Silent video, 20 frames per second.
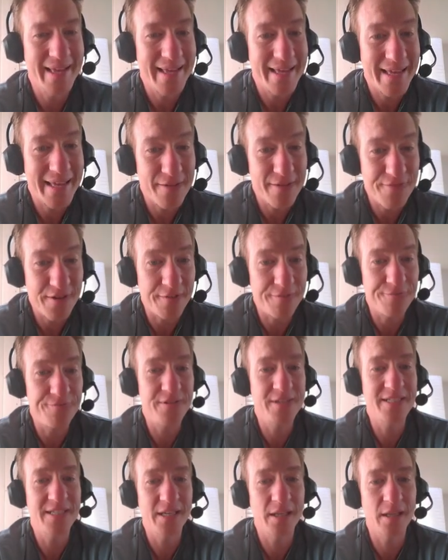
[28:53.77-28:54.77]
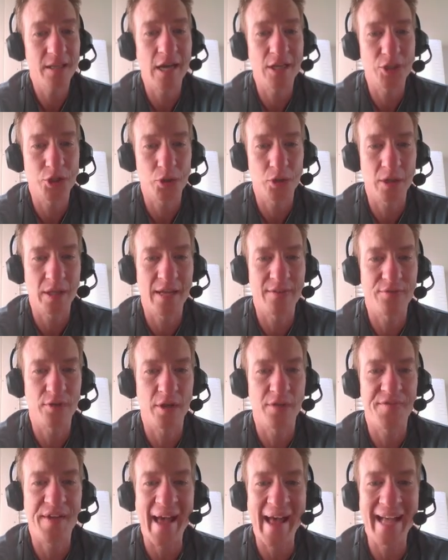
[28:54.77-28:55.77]
If a physiological level
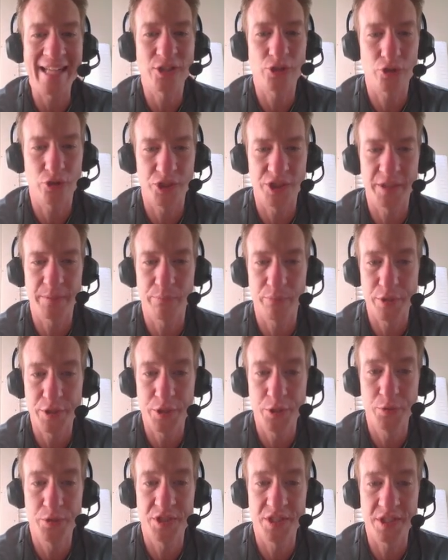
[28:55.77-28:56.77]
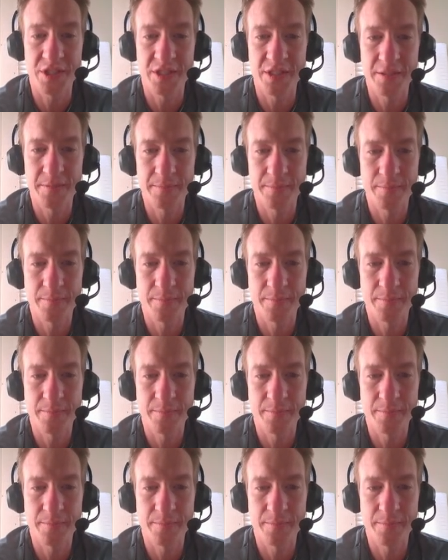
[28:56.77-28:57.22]
of estrogen produces,